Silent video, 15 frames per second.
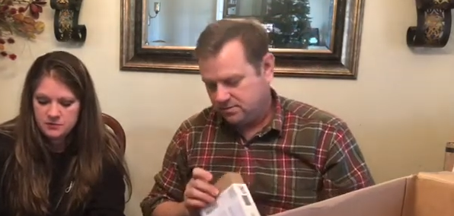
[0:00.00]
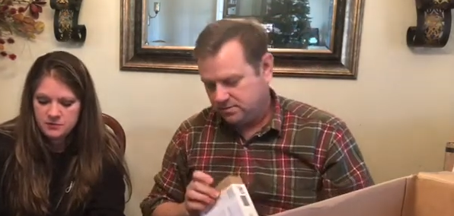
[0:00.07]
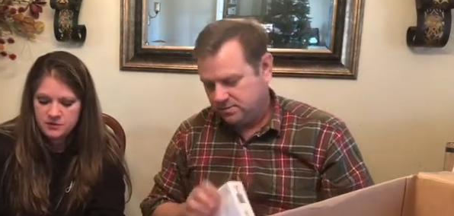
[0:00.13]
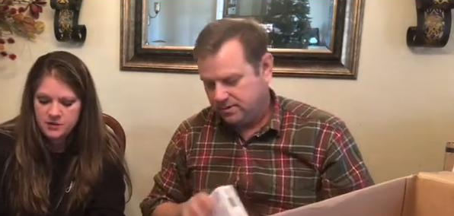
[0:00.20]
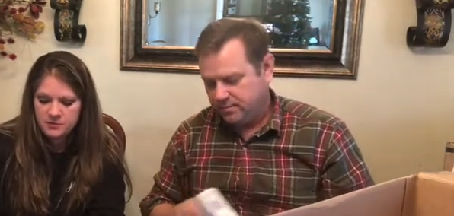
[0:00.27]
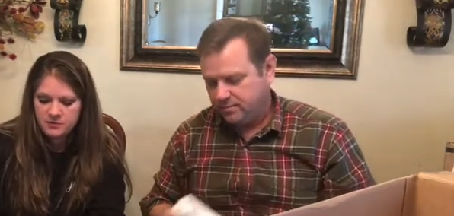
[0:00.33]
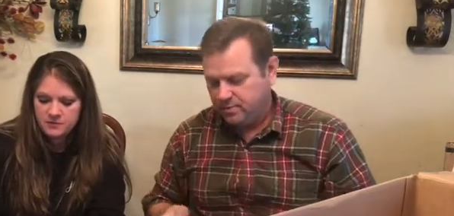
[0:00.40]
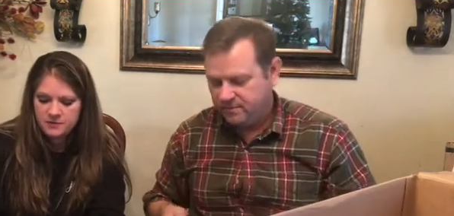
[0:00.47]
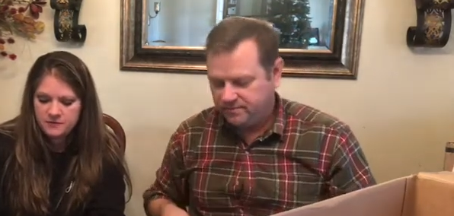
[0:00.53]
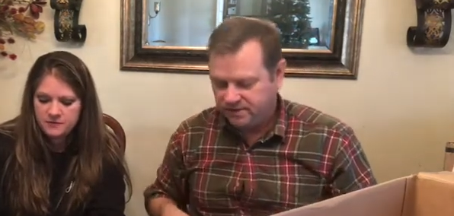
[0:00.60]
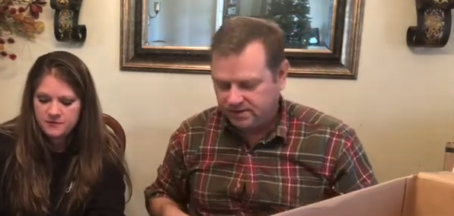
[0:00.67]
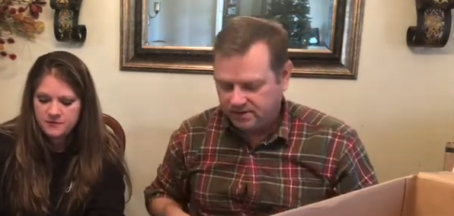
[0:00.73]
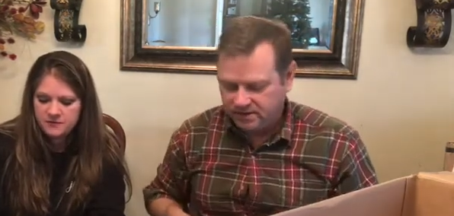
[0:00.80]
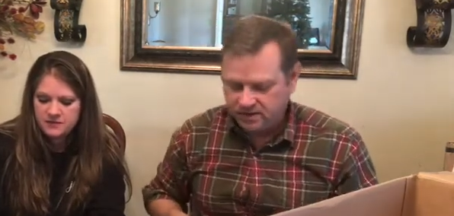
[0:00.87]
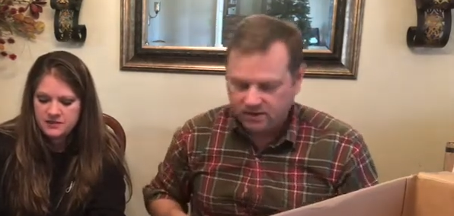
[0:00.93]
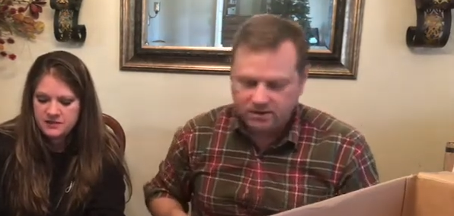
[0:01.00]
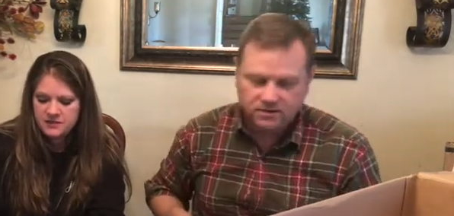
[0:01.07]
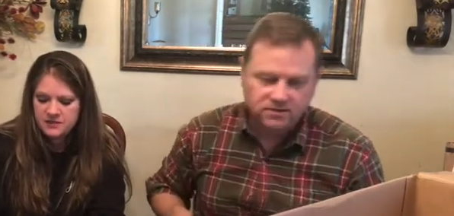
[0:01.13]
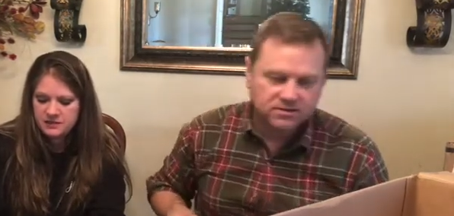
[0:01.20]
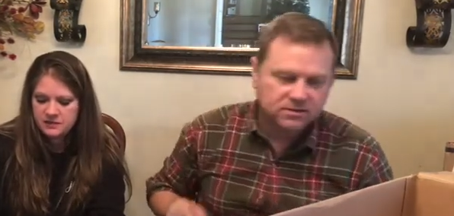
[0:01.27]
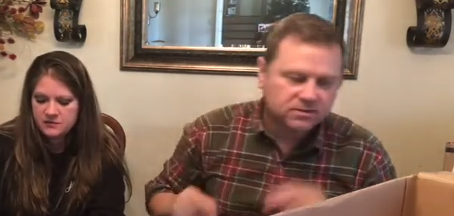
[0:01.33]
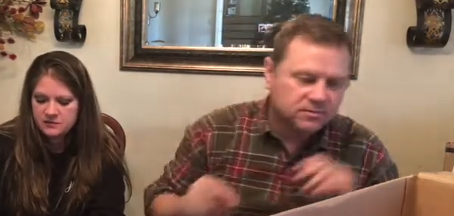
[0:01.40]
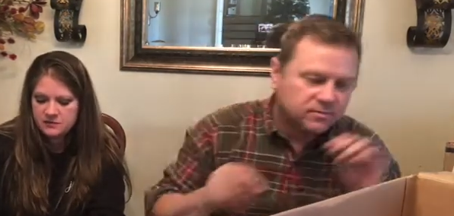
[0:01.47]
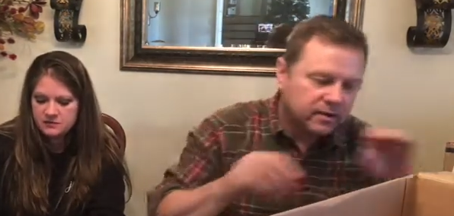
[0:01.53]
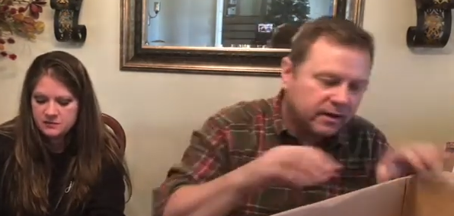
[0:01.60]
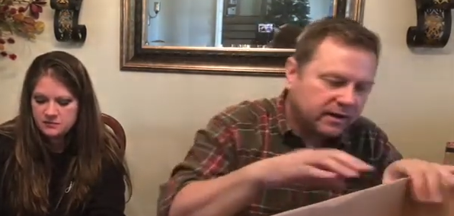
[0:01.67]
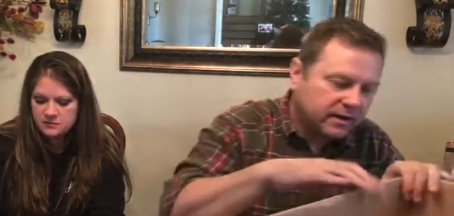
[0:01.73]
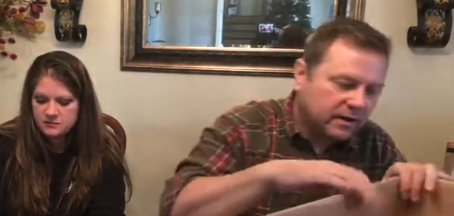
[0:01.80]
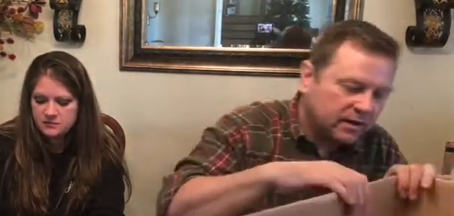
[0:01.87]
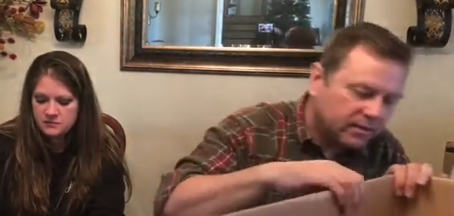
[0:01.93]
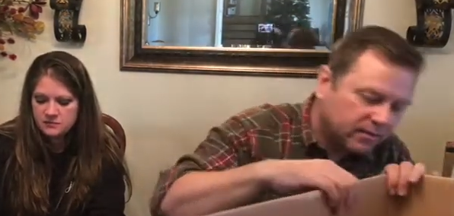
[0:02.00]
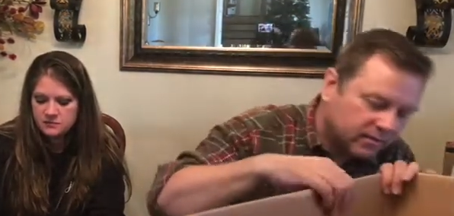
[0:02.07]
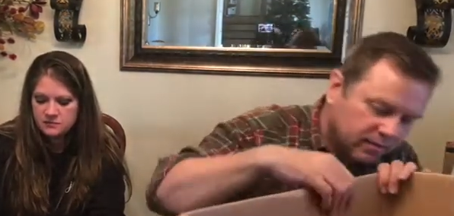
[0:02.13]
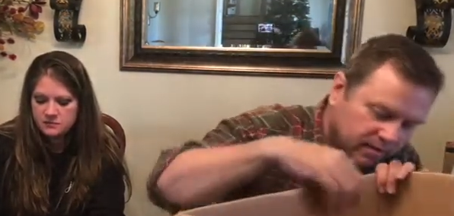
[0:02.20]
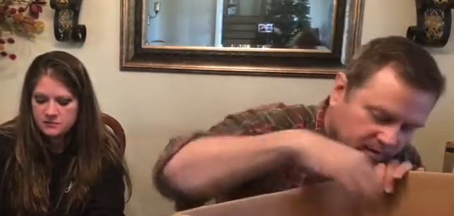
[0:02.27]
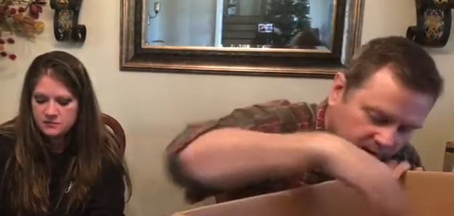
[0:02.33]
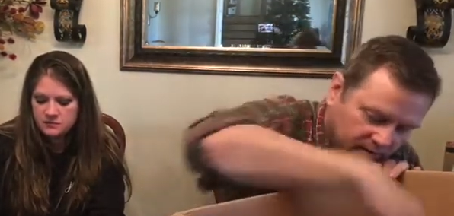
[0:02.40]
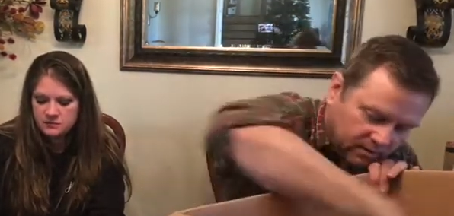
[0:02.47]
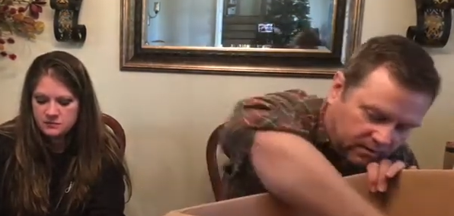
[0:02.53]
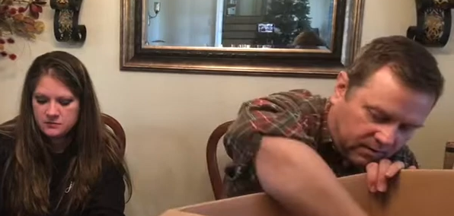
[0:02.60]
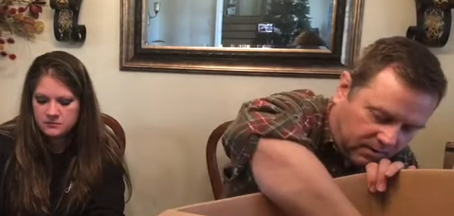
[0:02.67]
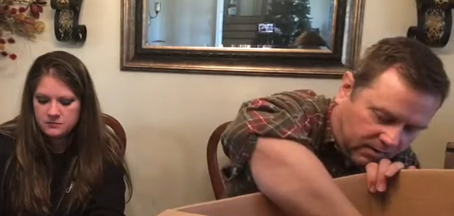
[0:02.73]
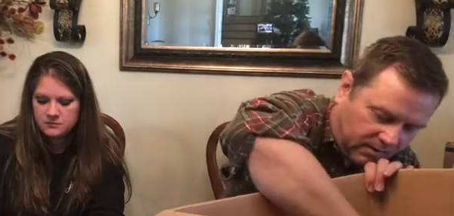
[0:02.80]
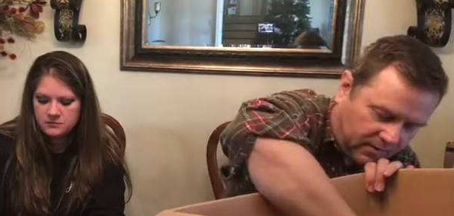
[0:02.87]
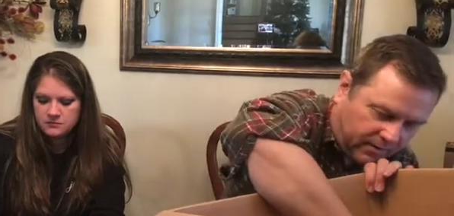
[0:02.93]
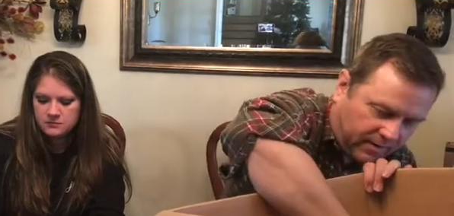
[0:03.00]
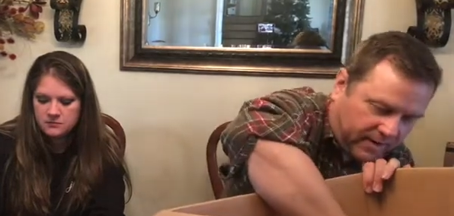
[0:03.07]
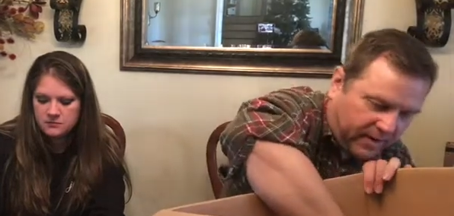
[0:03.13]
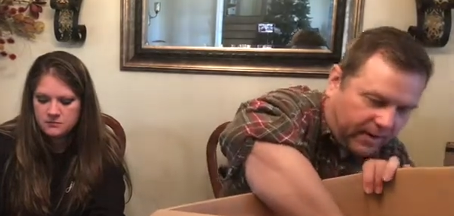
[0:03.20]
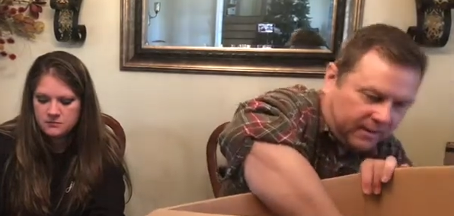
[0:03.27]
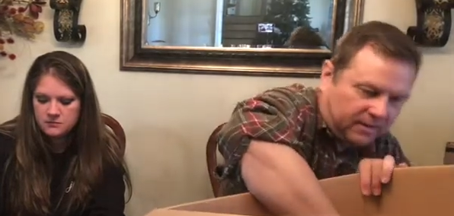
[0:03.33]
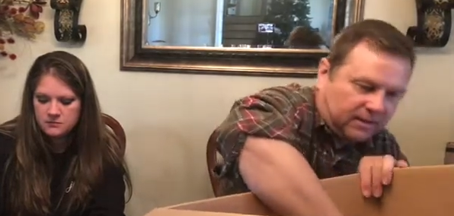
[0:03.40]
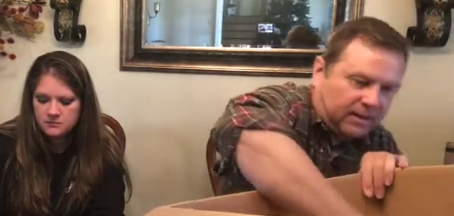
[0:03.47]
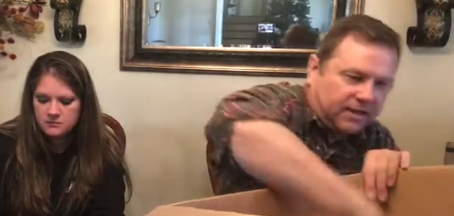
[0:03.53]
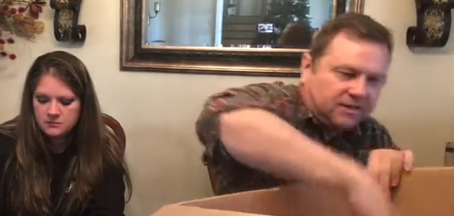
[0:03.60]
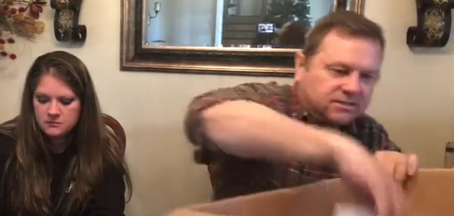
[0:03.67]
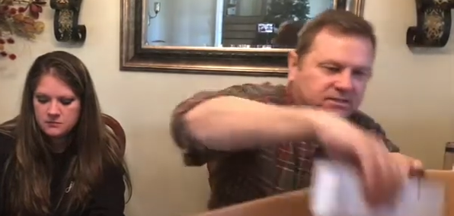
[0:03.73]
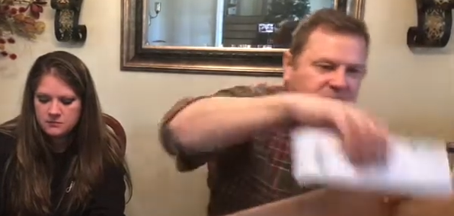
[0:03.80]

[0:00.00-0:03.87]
Speaker 1: Uh, fifty dollars. All right, and the last